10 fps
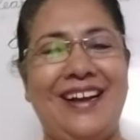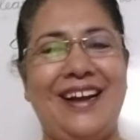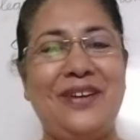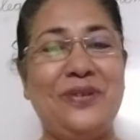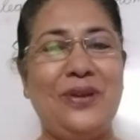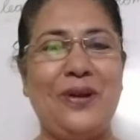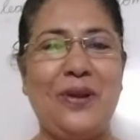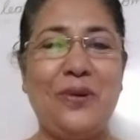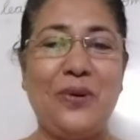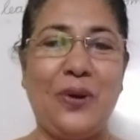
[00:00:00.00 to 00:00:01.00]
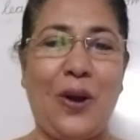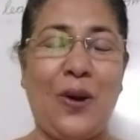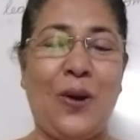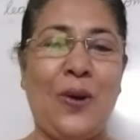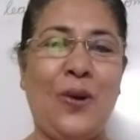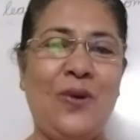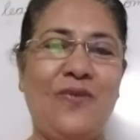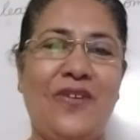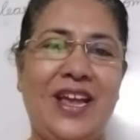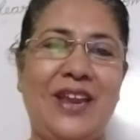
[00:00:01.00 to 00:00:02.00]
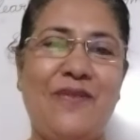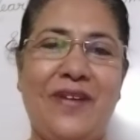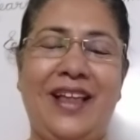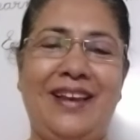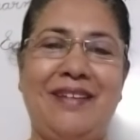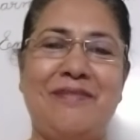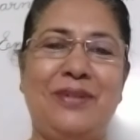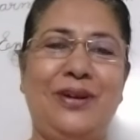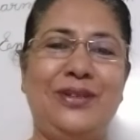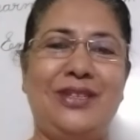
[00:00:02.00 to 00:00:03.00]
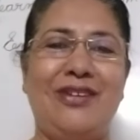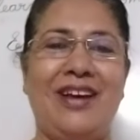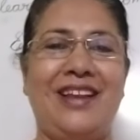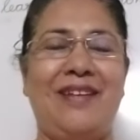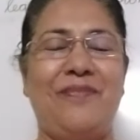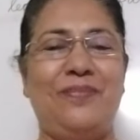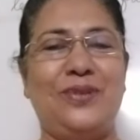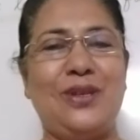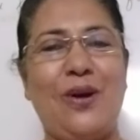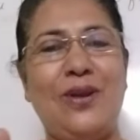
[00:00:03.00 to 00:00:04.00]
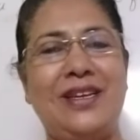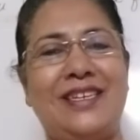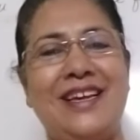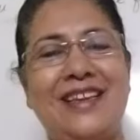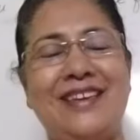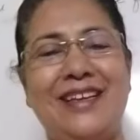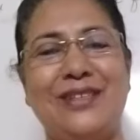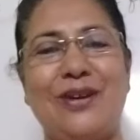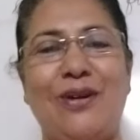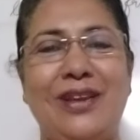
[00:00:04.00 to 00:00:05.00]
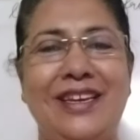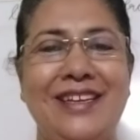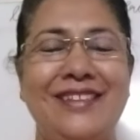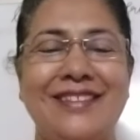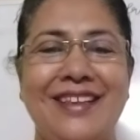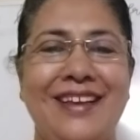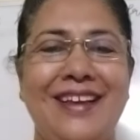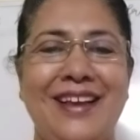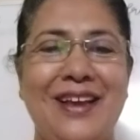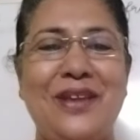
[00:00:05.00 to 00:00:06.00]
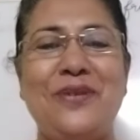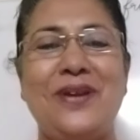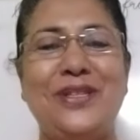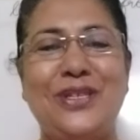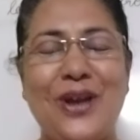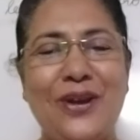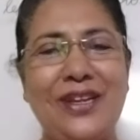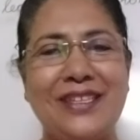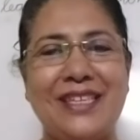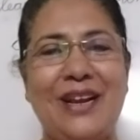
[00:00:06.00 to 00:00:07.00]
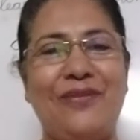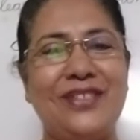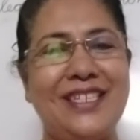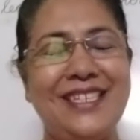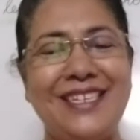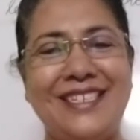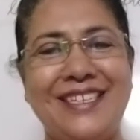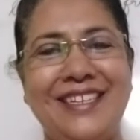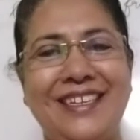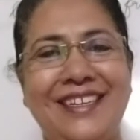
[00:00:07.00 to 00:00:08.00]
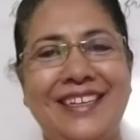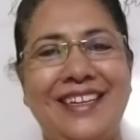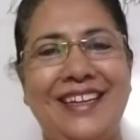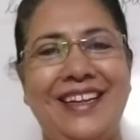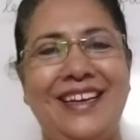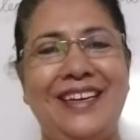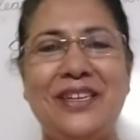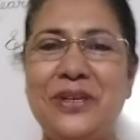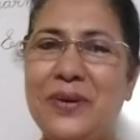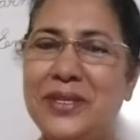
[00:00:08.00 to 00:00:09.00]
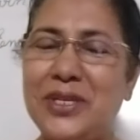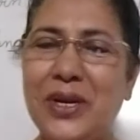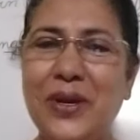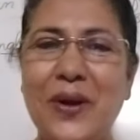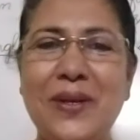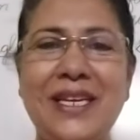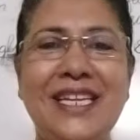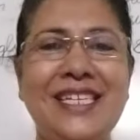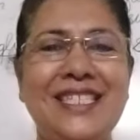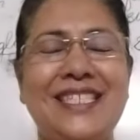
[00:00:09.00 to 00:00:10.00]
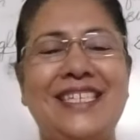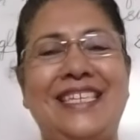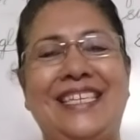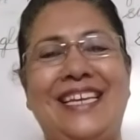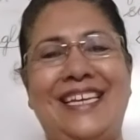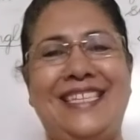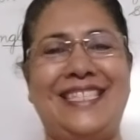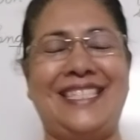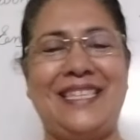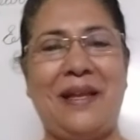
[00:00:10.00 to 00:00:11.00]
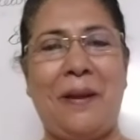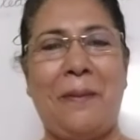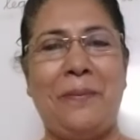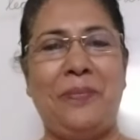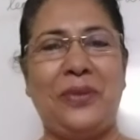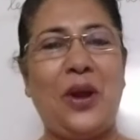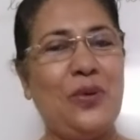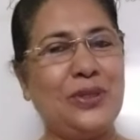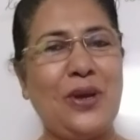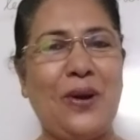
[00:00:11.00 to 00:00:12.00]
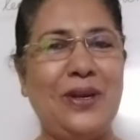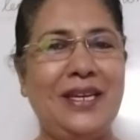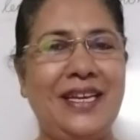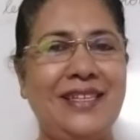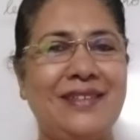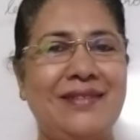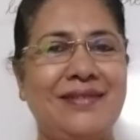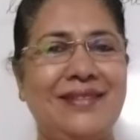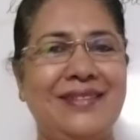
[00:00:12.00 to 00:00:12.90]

I know you all very well because you had solid 10 days holidays and you enjoyed yourself, isn't it? Didn't you enjoy your holidays? Yes. How was your holidays?